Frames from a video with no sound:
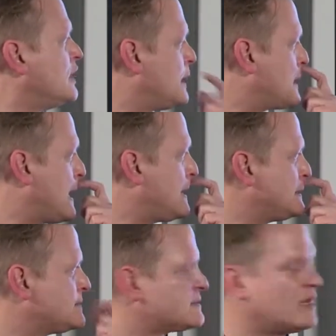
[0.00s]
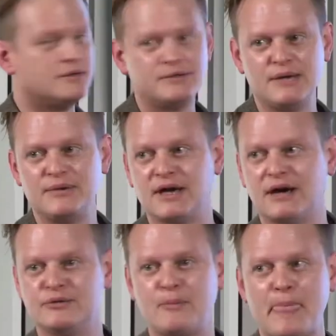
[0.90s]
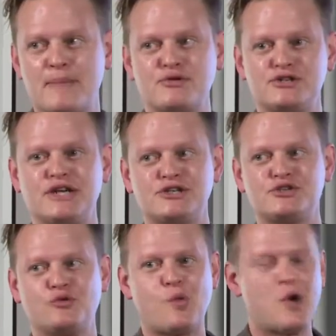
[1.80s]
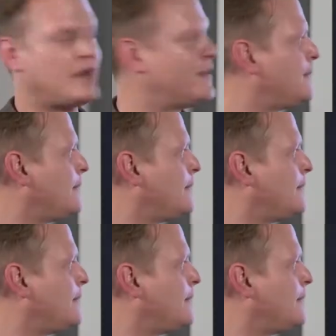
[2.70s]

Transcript: Okay, so here we go. Prediction 1.